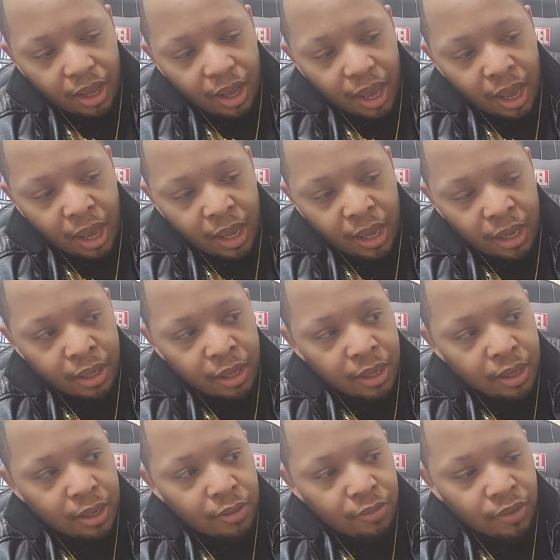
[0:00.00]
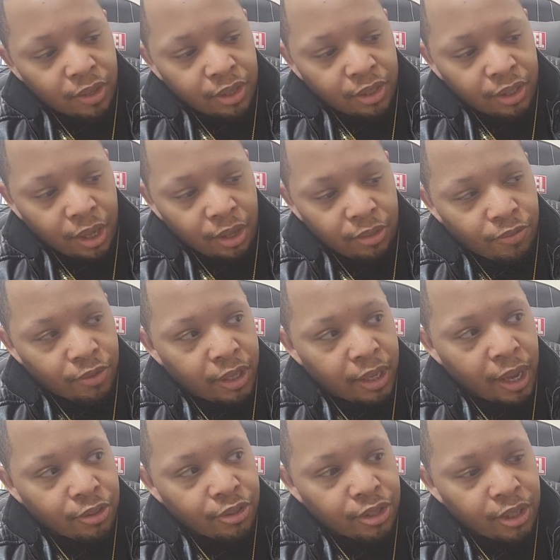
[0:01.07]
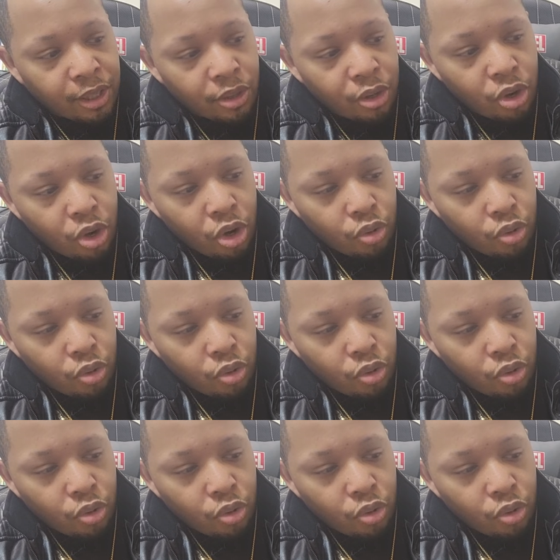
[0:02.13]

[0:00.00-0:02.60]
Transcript: and Van, Tel Van Helsing,